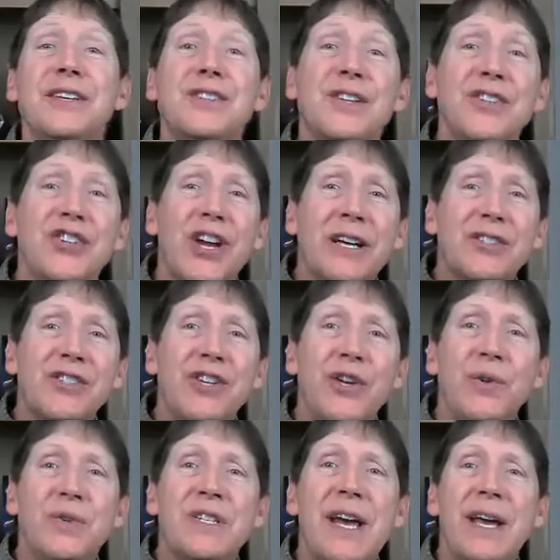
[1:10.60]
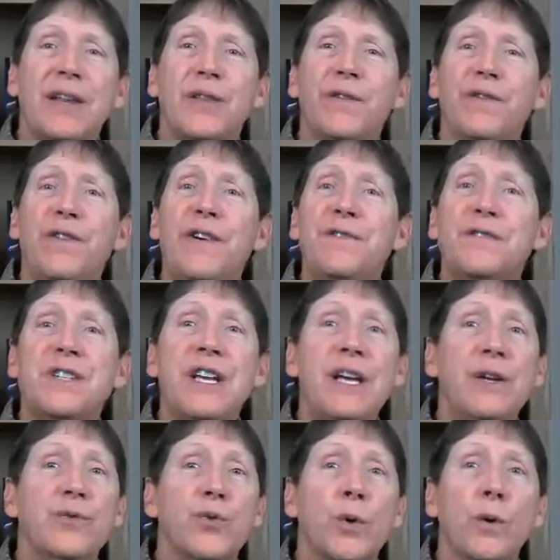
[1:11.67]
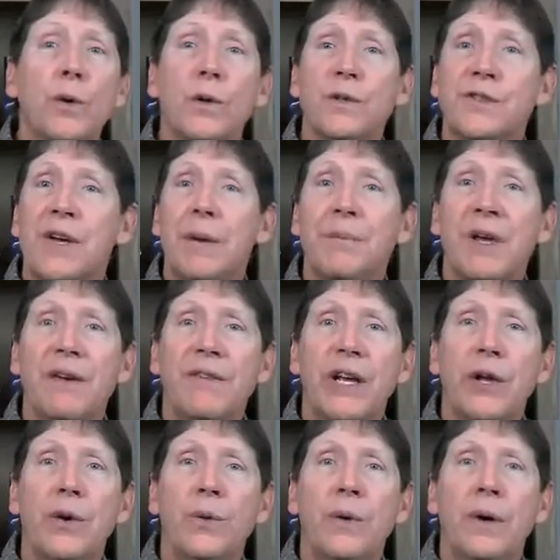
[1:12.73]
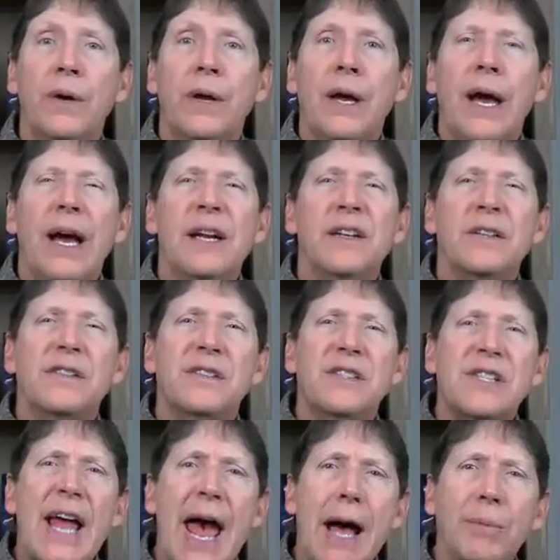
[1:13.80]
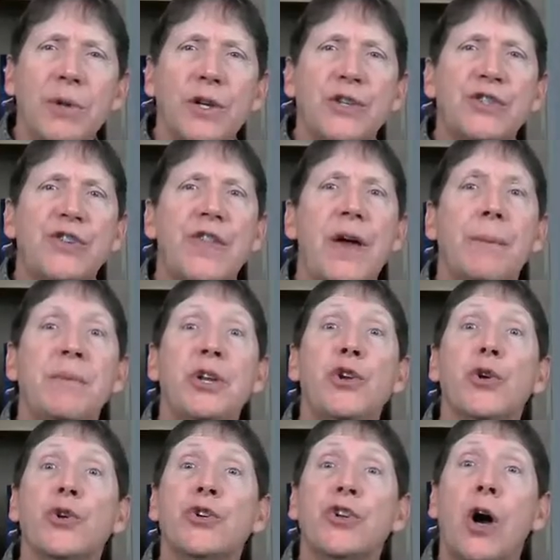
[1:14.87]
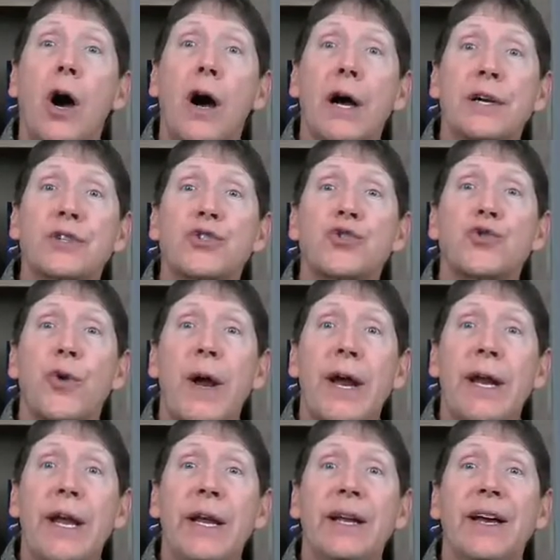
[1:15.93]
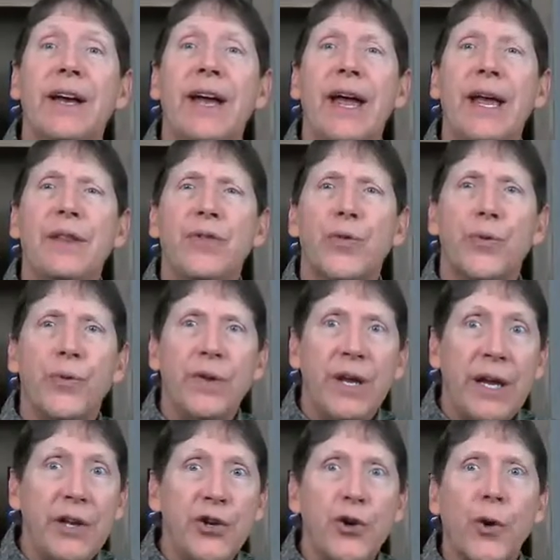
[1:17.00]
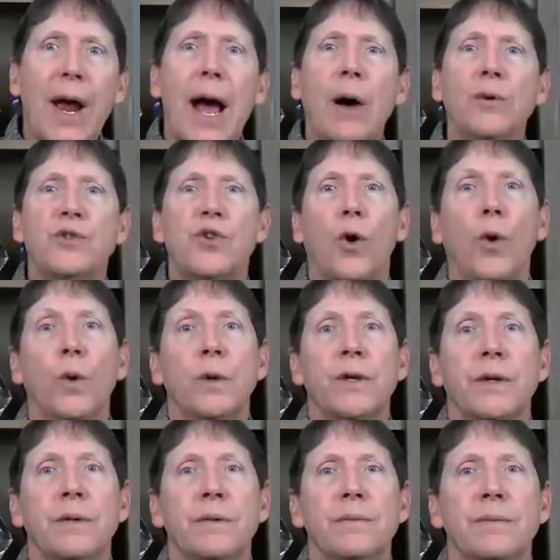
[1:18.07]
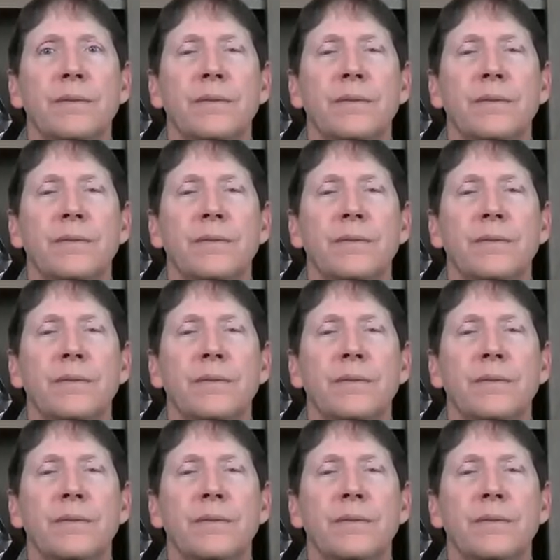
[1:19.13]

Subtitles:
I suggest that you take the 15 rules I'm giving you and establish them in your dog's training and in your household.